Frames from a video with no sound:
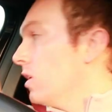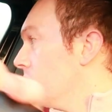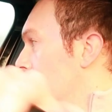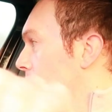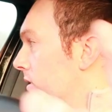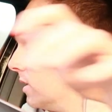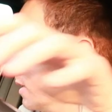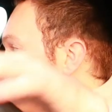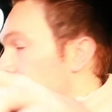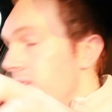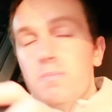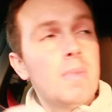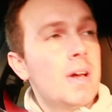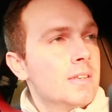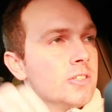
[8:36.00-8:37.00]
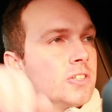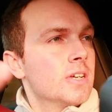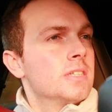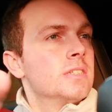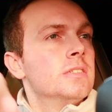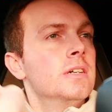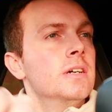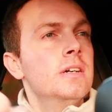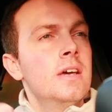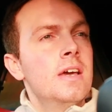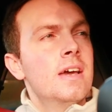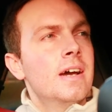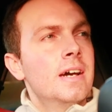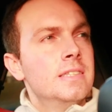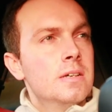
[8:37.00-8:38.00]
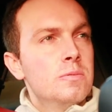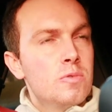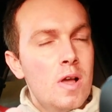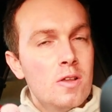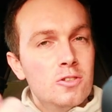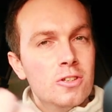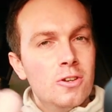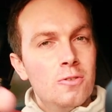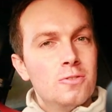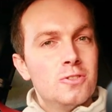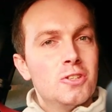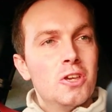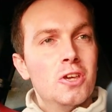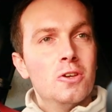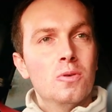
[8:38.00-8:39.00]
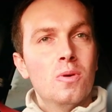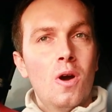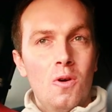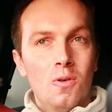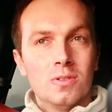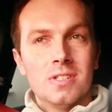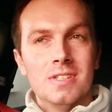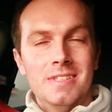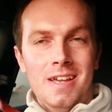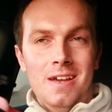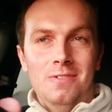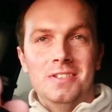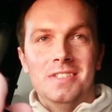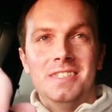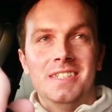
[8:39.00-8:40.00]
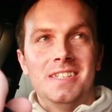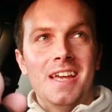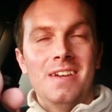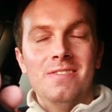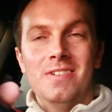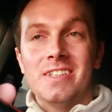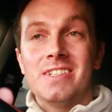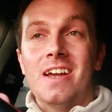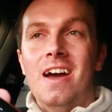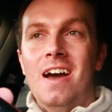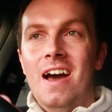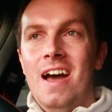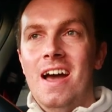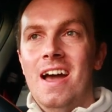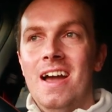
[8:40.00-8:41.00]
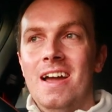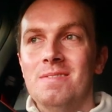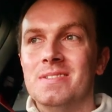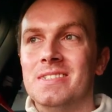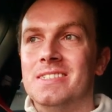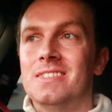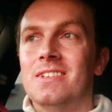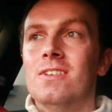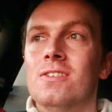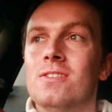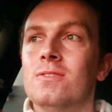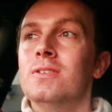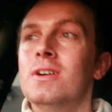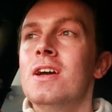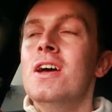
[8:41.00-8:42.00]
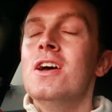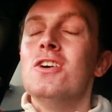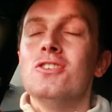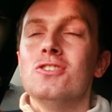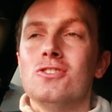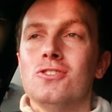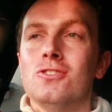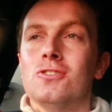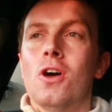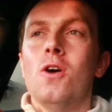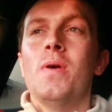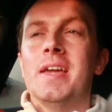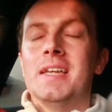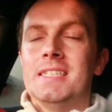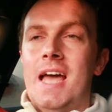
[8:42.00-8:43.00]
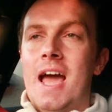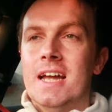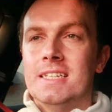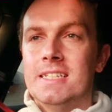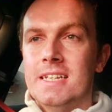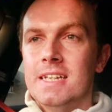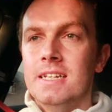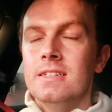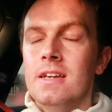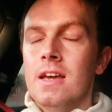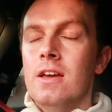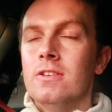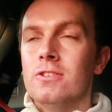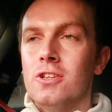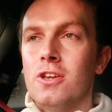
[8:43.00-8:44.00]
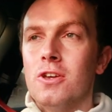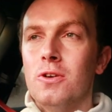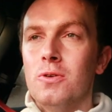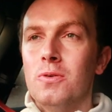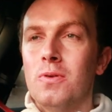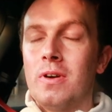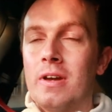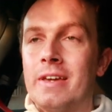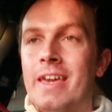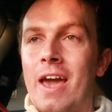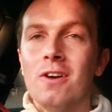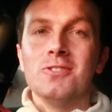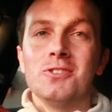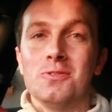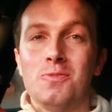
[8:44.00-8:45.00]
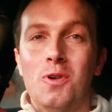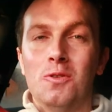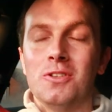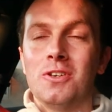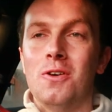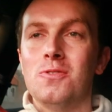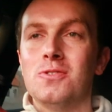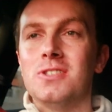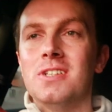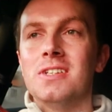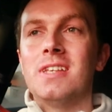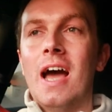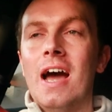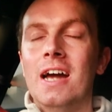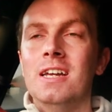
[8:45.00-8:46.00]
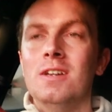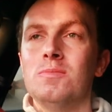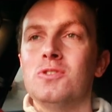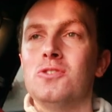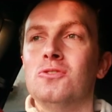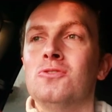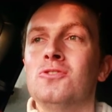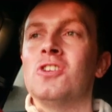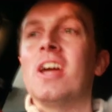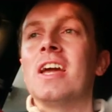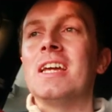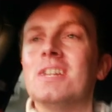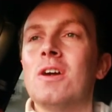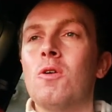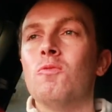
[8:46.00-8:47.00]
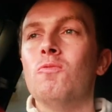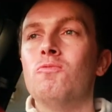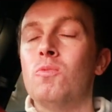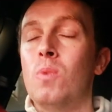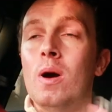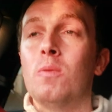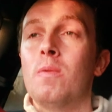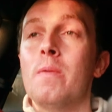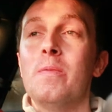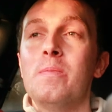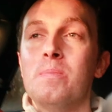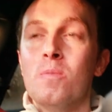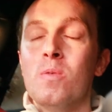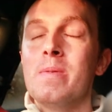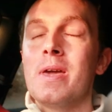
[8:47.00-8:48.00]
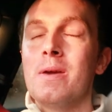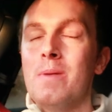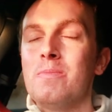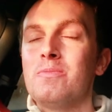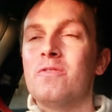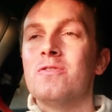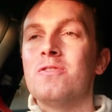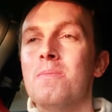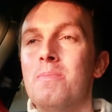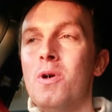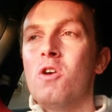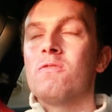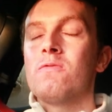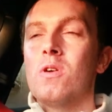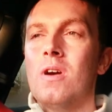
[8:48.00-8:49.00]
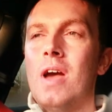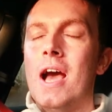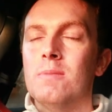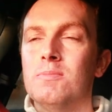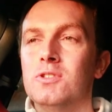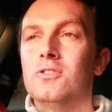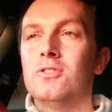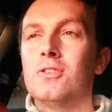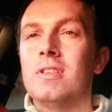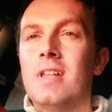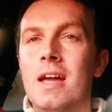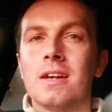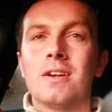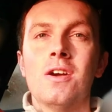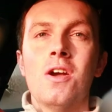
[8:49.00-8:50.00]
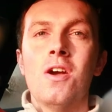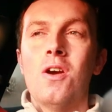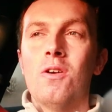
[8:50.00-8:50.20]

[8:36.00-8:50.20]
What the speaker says: who lives in Manchester, and then we're actually going to Alton Towers today, which I'm so excited to get on some roller coasters. I am such a, well, me and my brother are both absolutely like